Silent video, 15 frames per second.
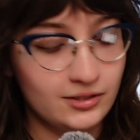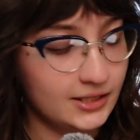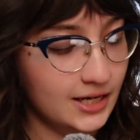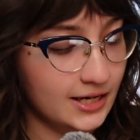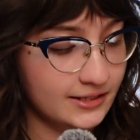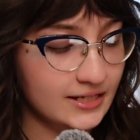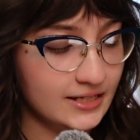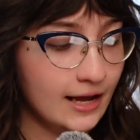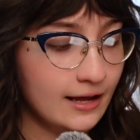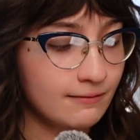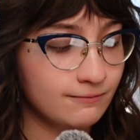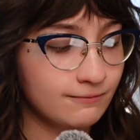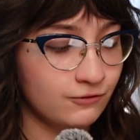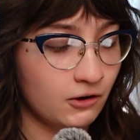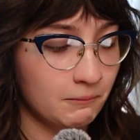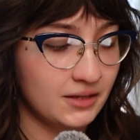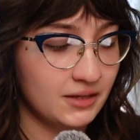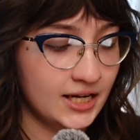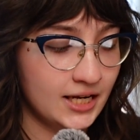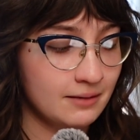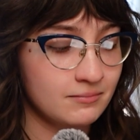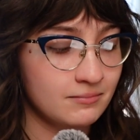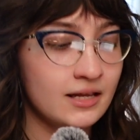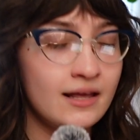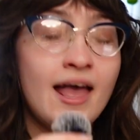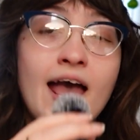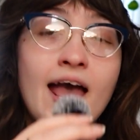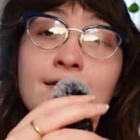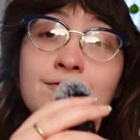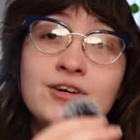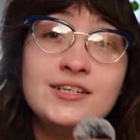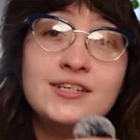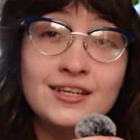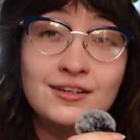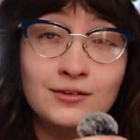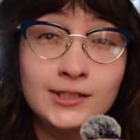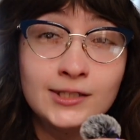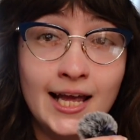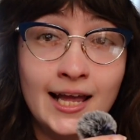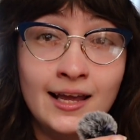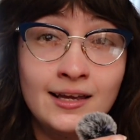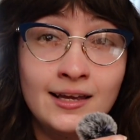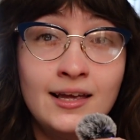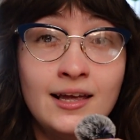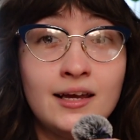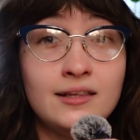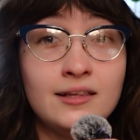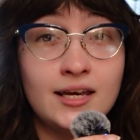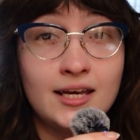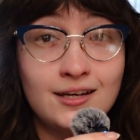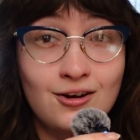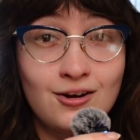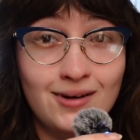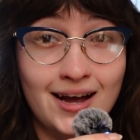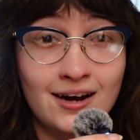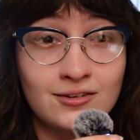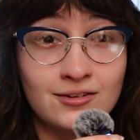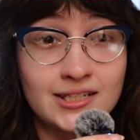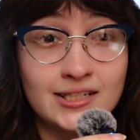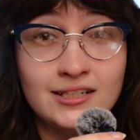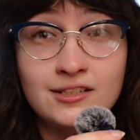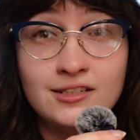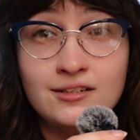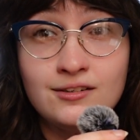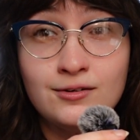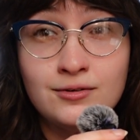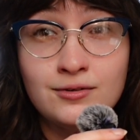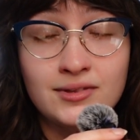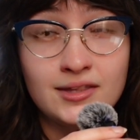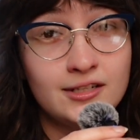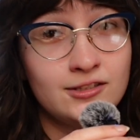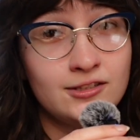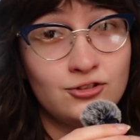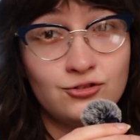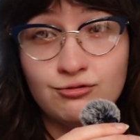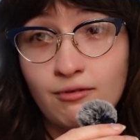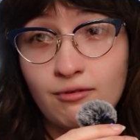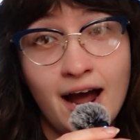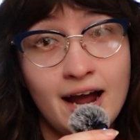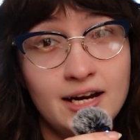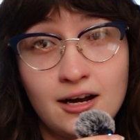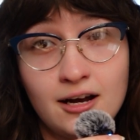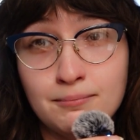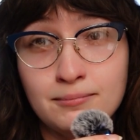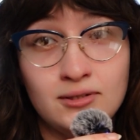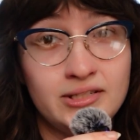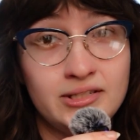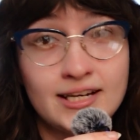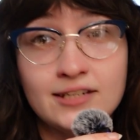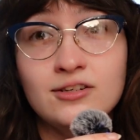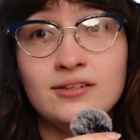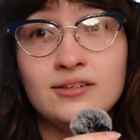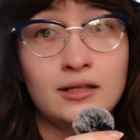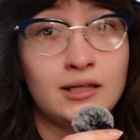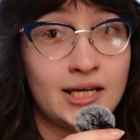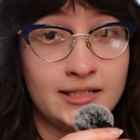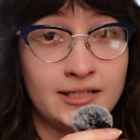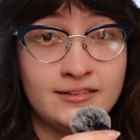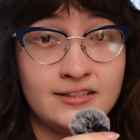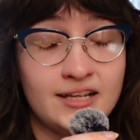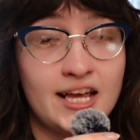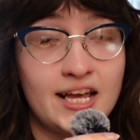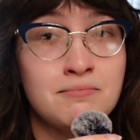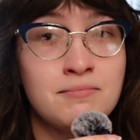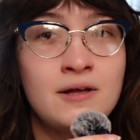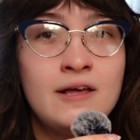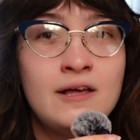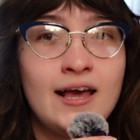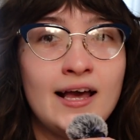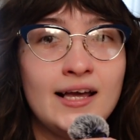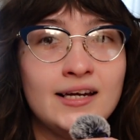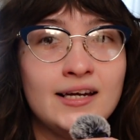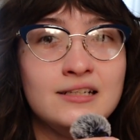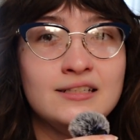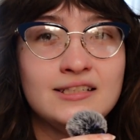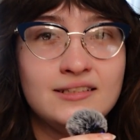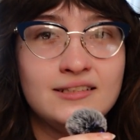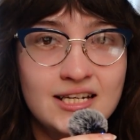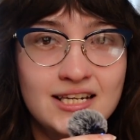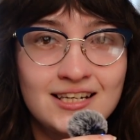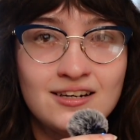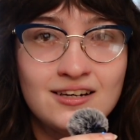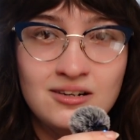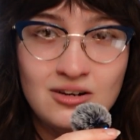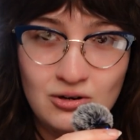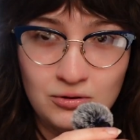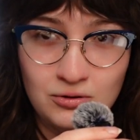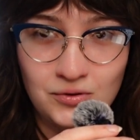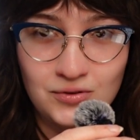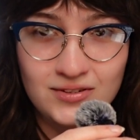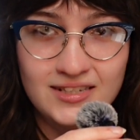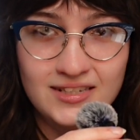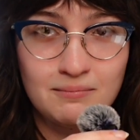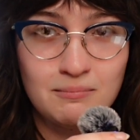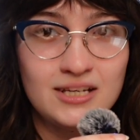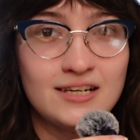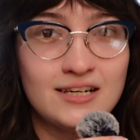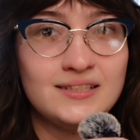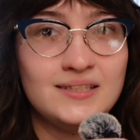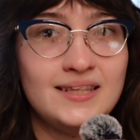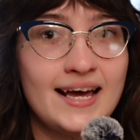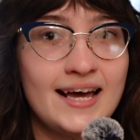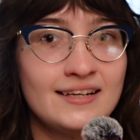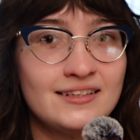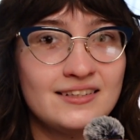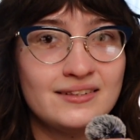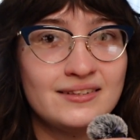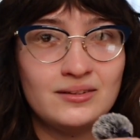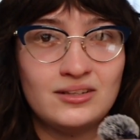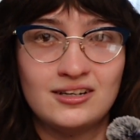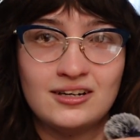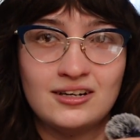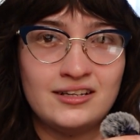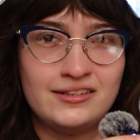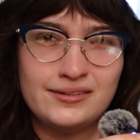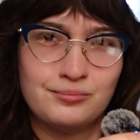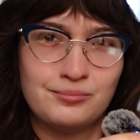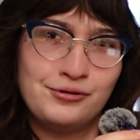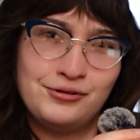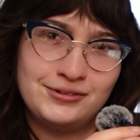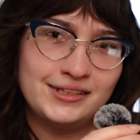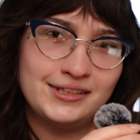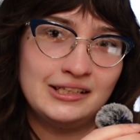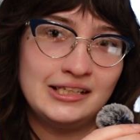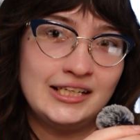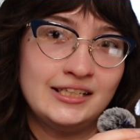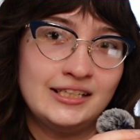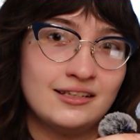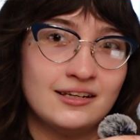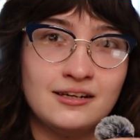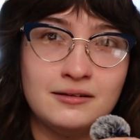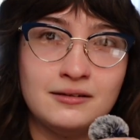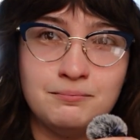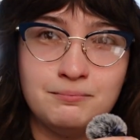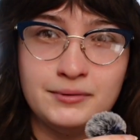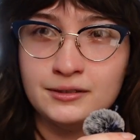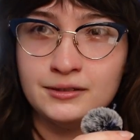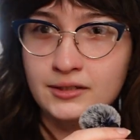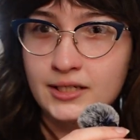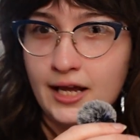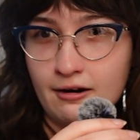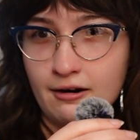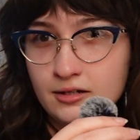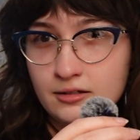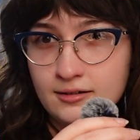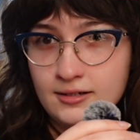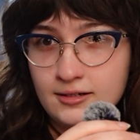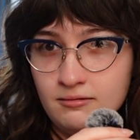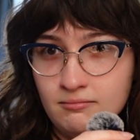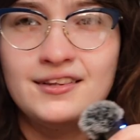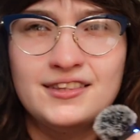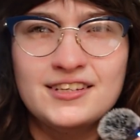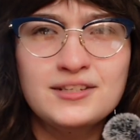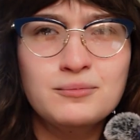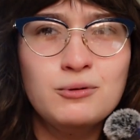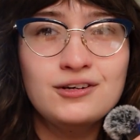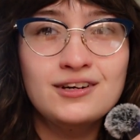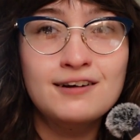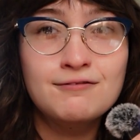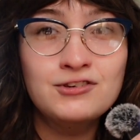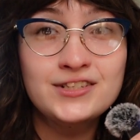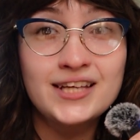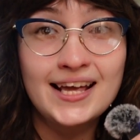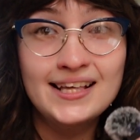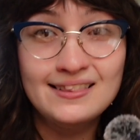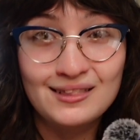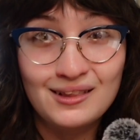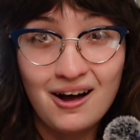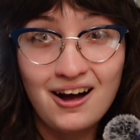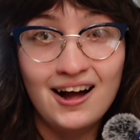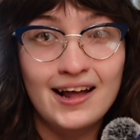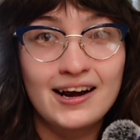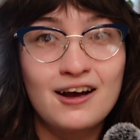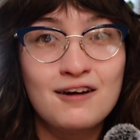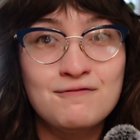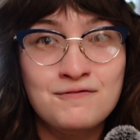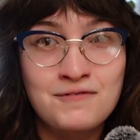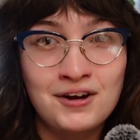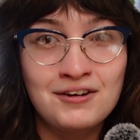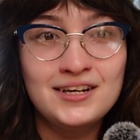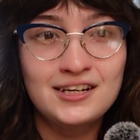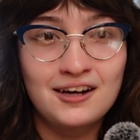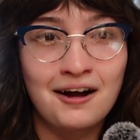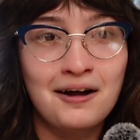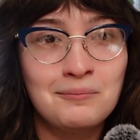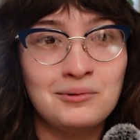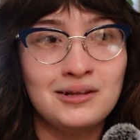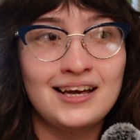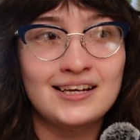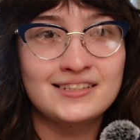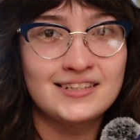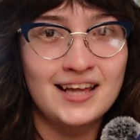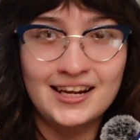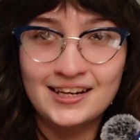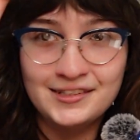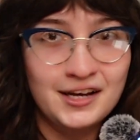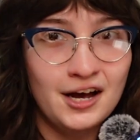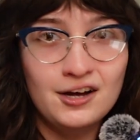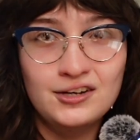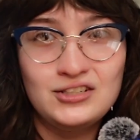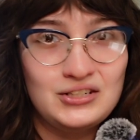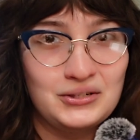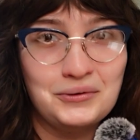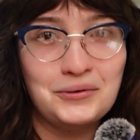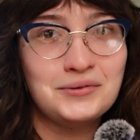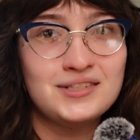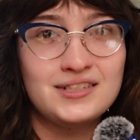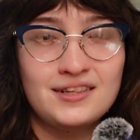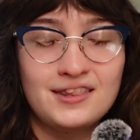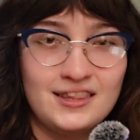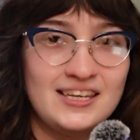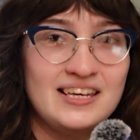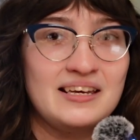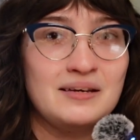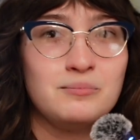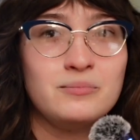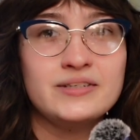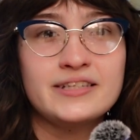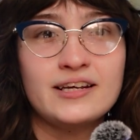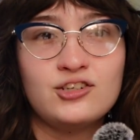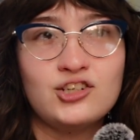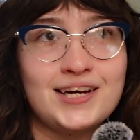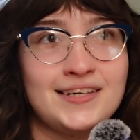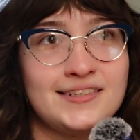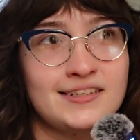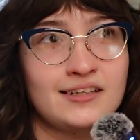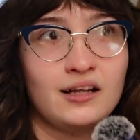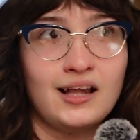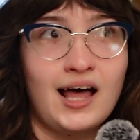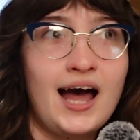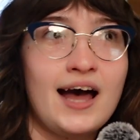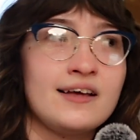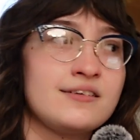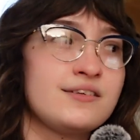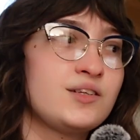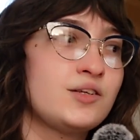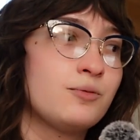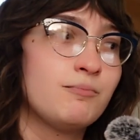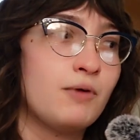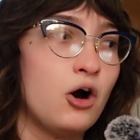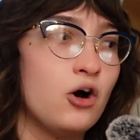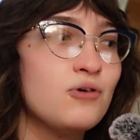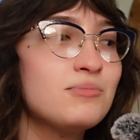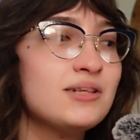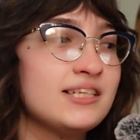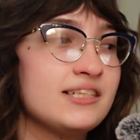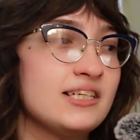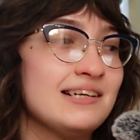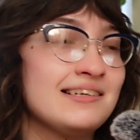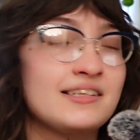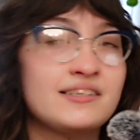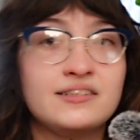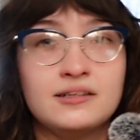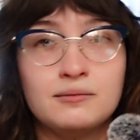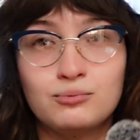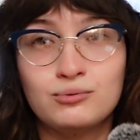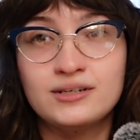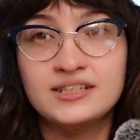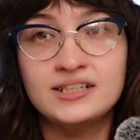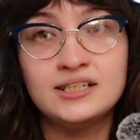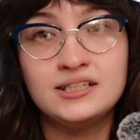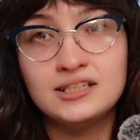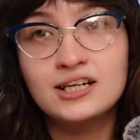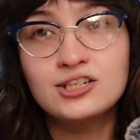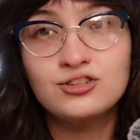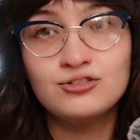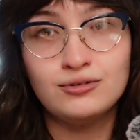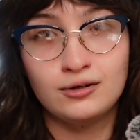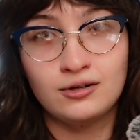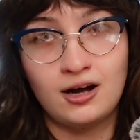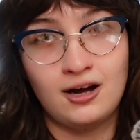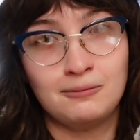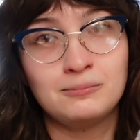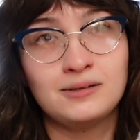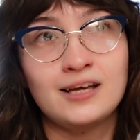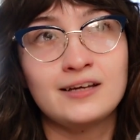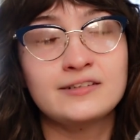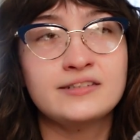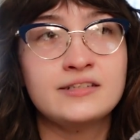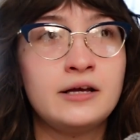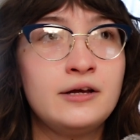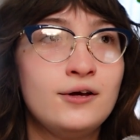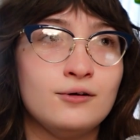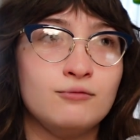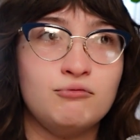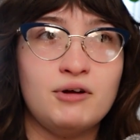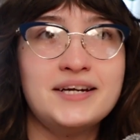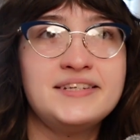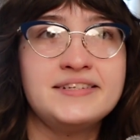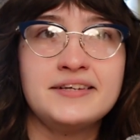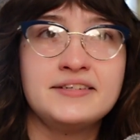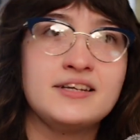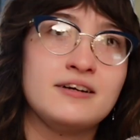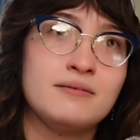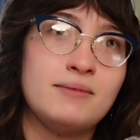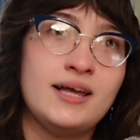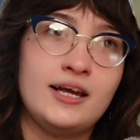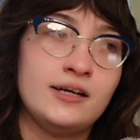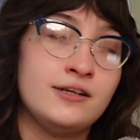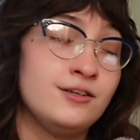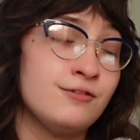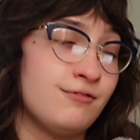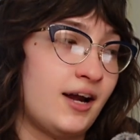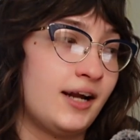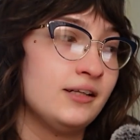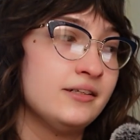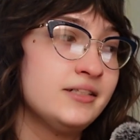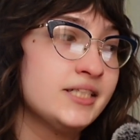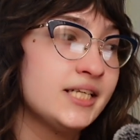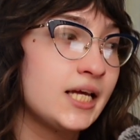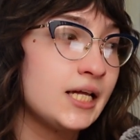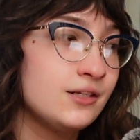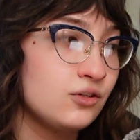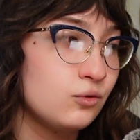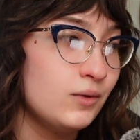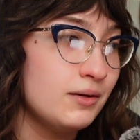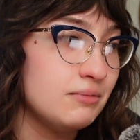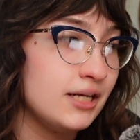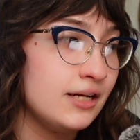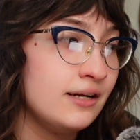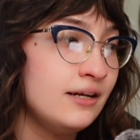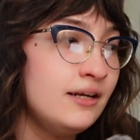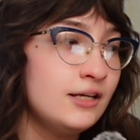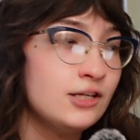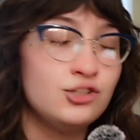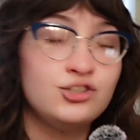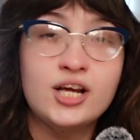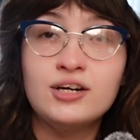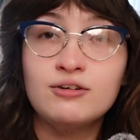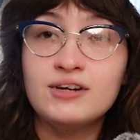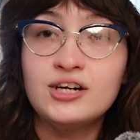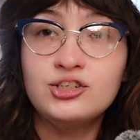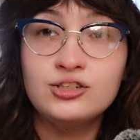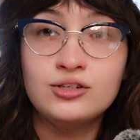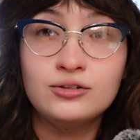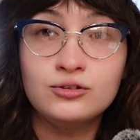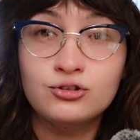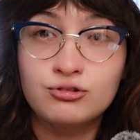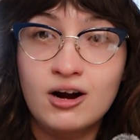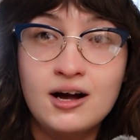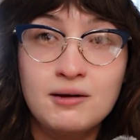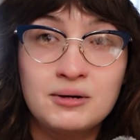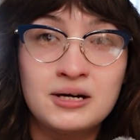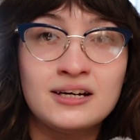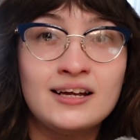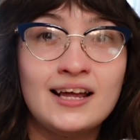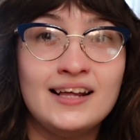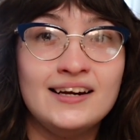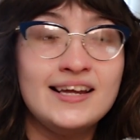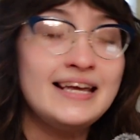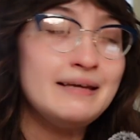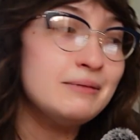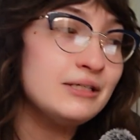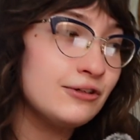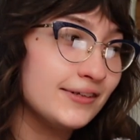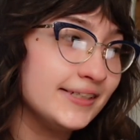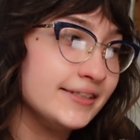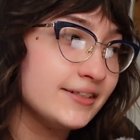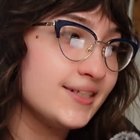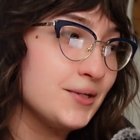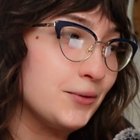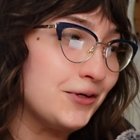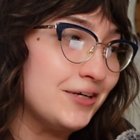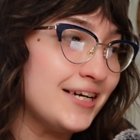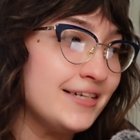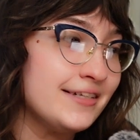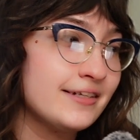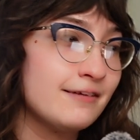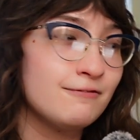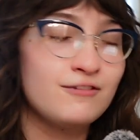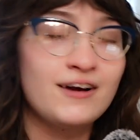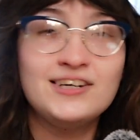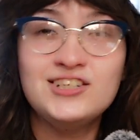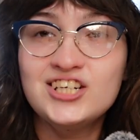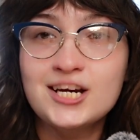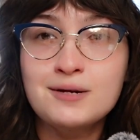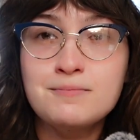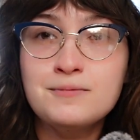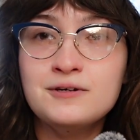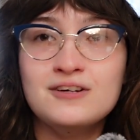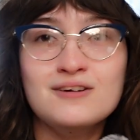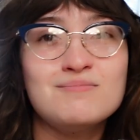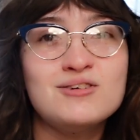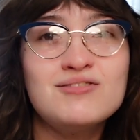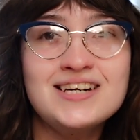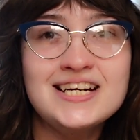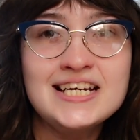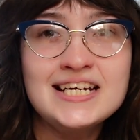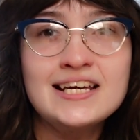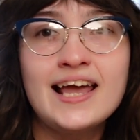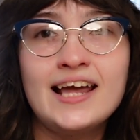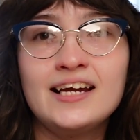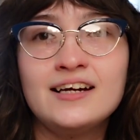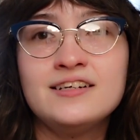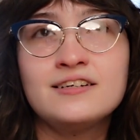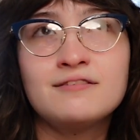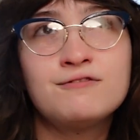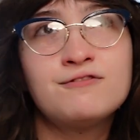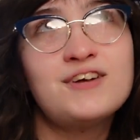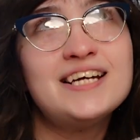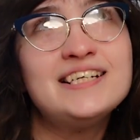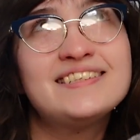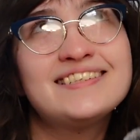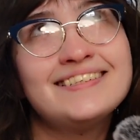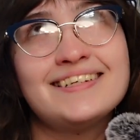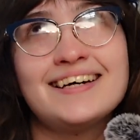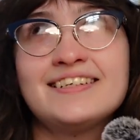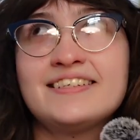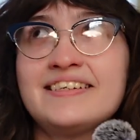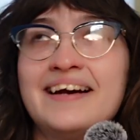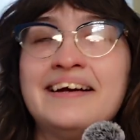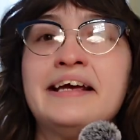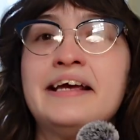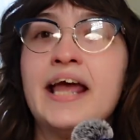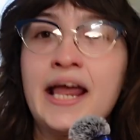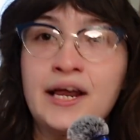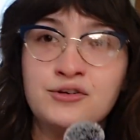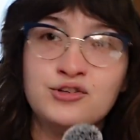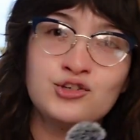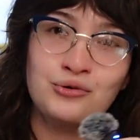could guess that from the names. Every single day, they go out into this dried up desert landscape and dig holes because that's uh, supposedly gonna build character. This book covers a lot of very complex and adult themes, such as class, homelessness, the prison industrial complex, racism and violence against women, generational trauma and immigrant stories, friendship, community, and fate, destiny, and